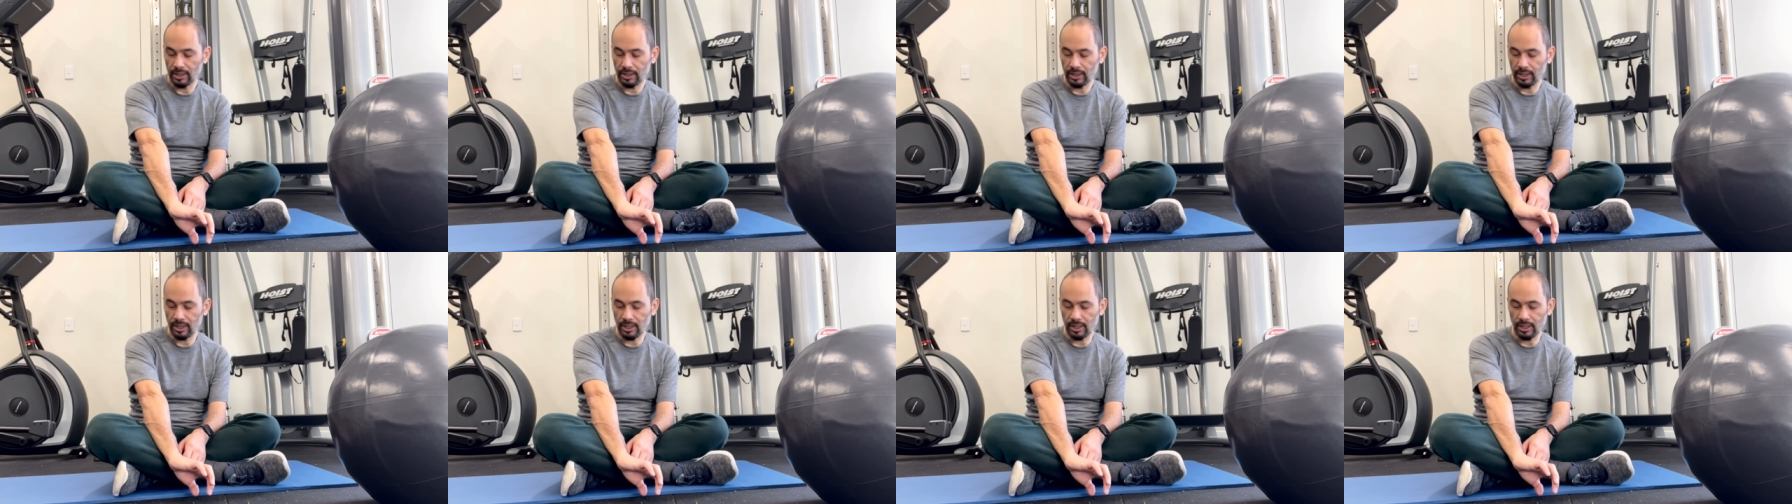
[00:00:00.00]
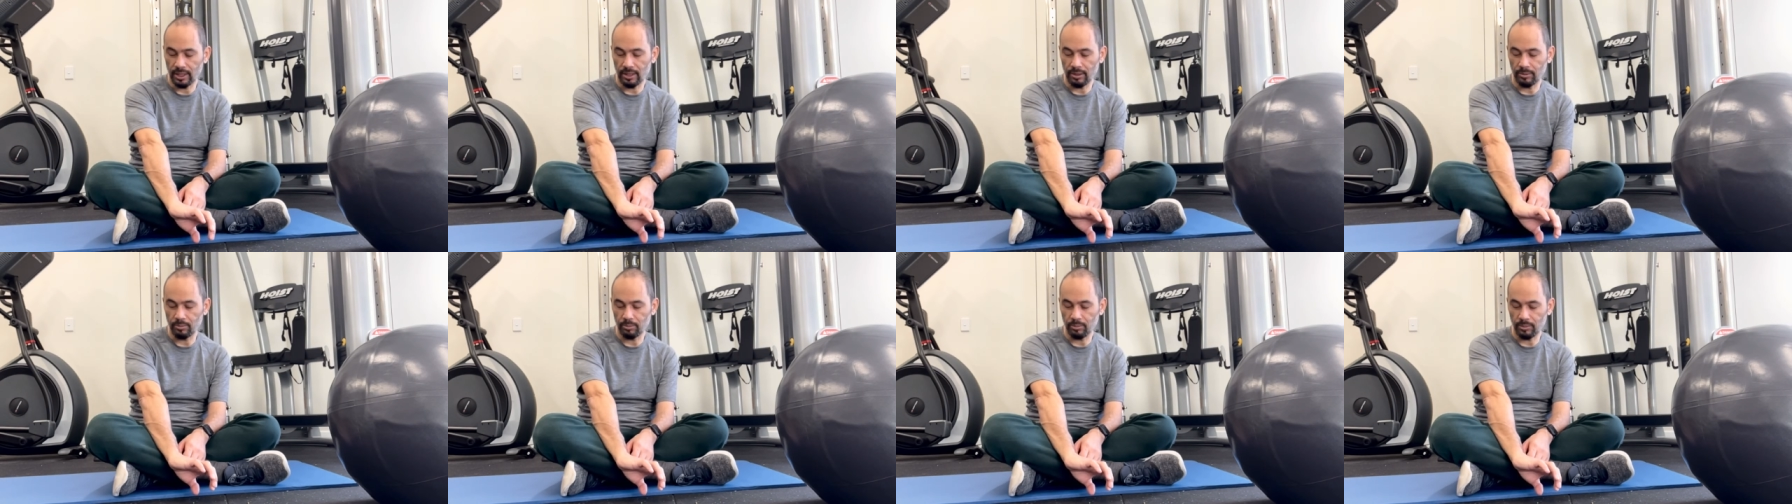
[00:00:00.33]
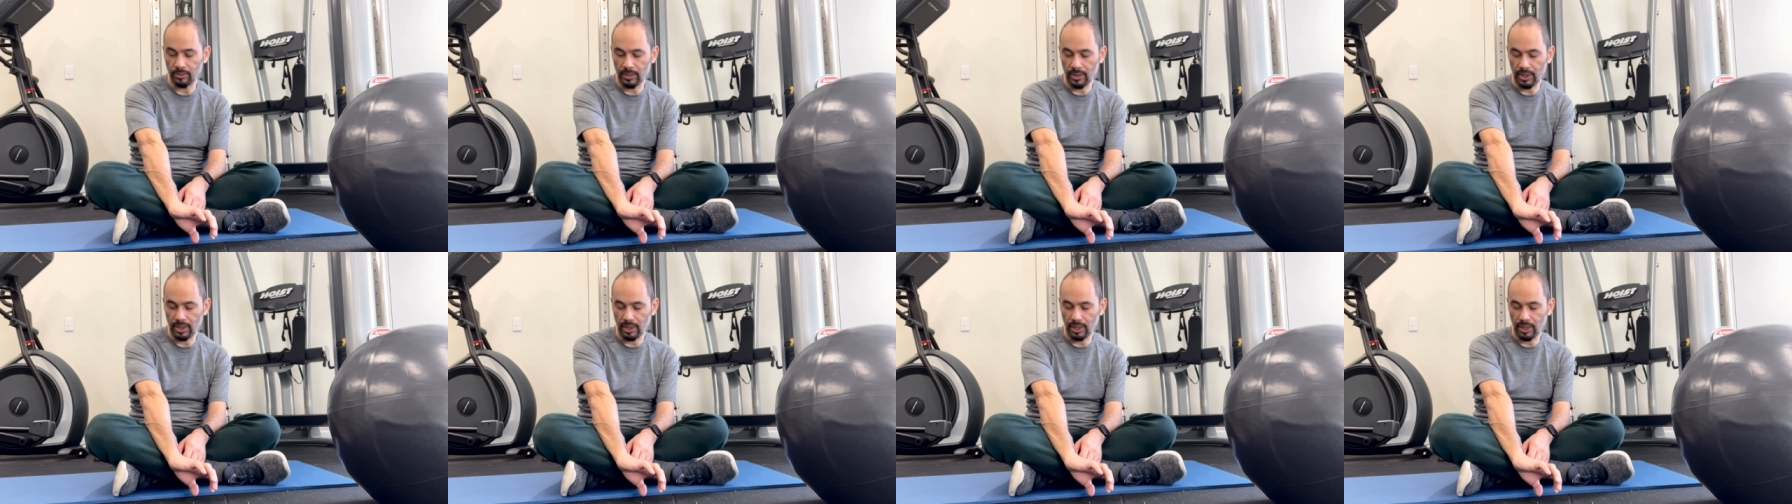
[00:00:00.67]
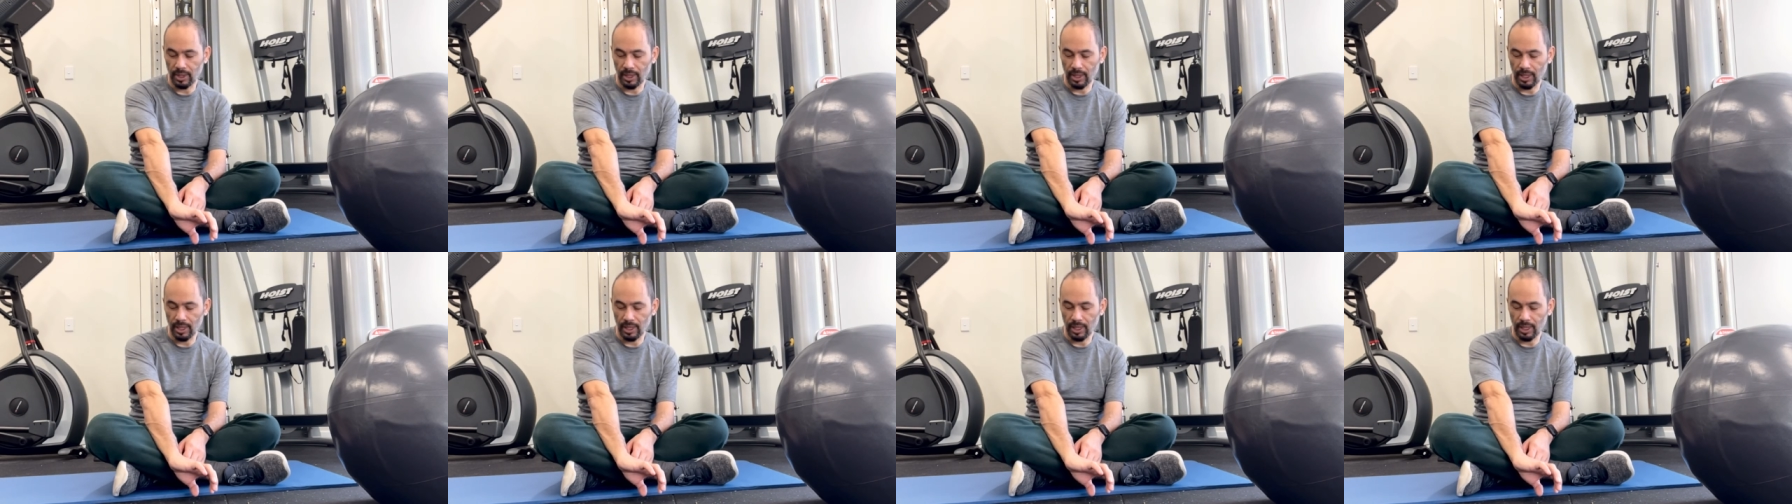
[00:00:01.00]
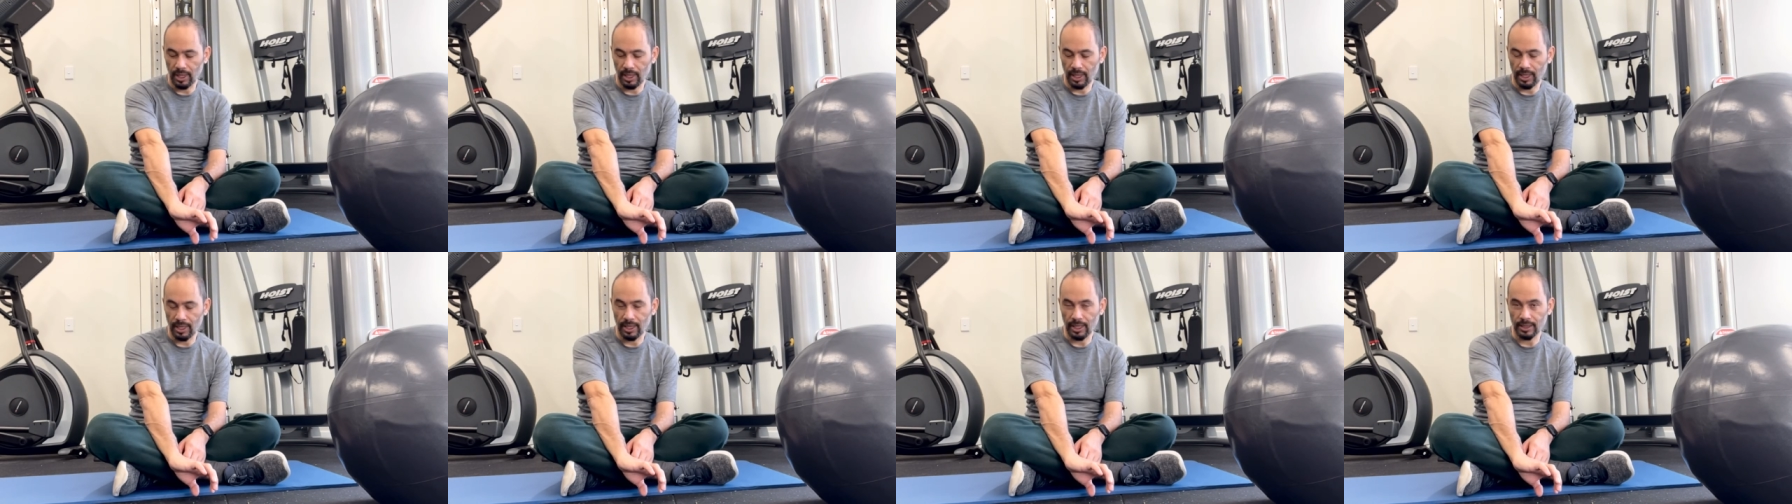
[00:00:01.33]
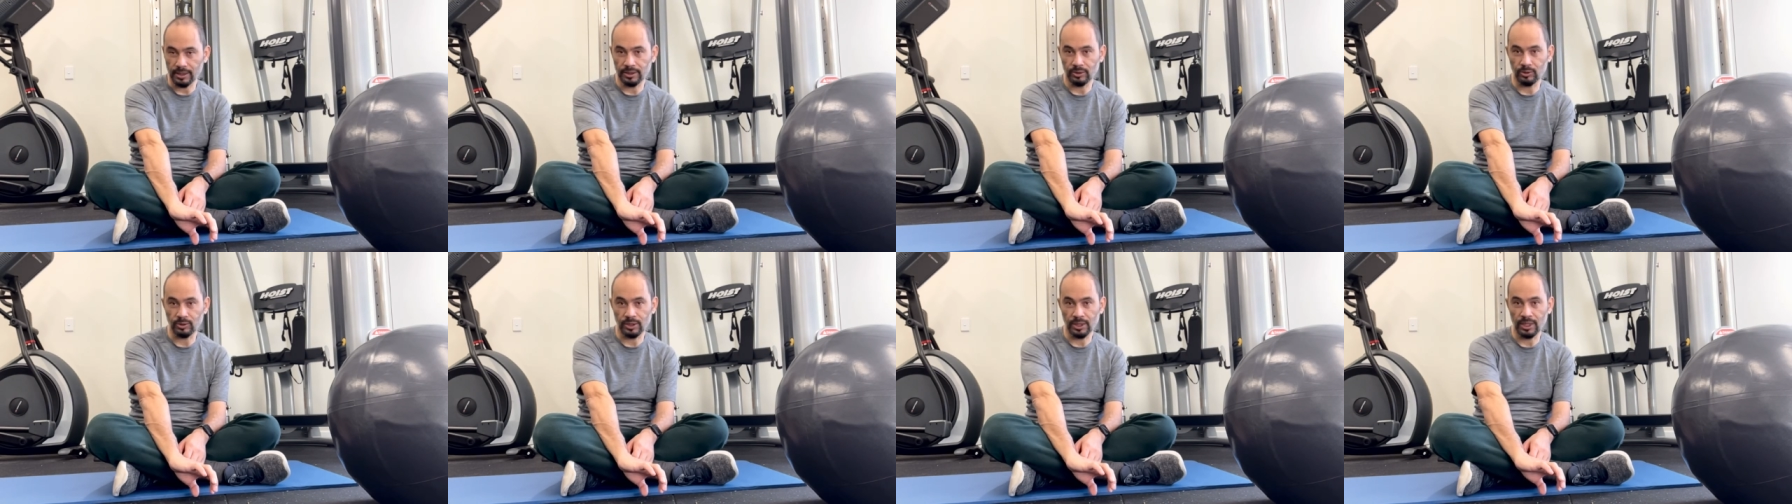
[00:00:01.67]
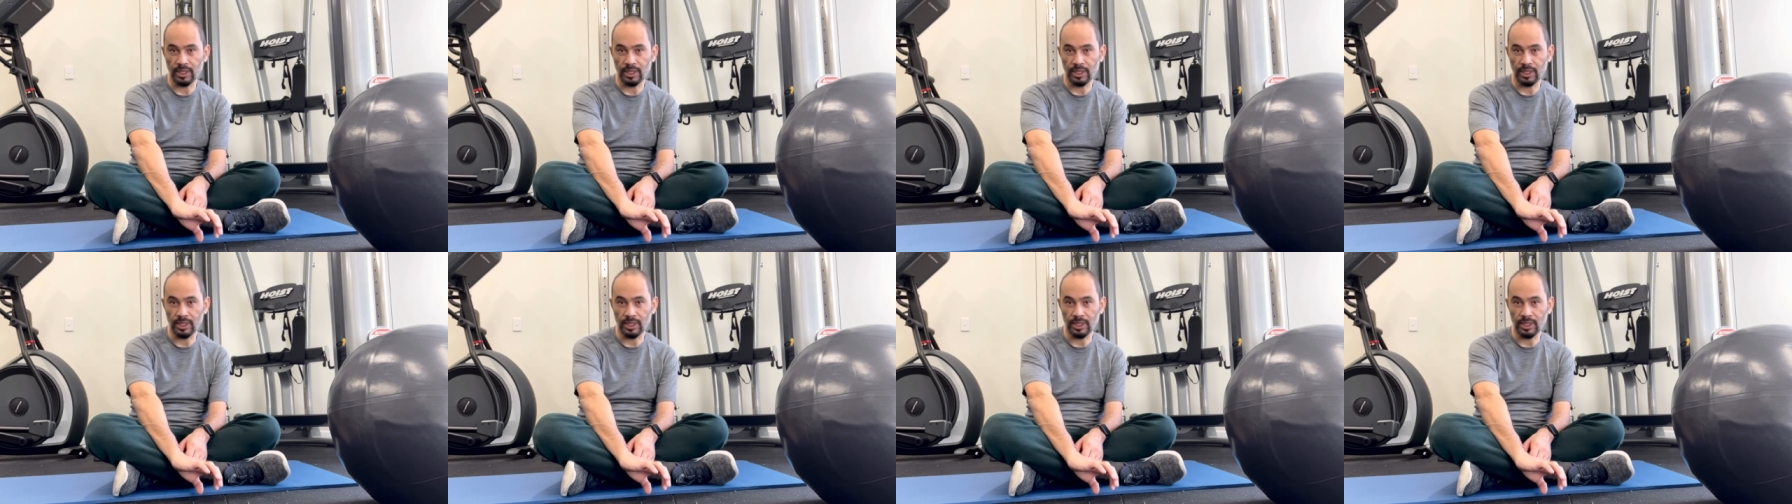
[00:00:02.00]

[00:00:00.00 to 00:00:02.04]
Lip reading: and that's just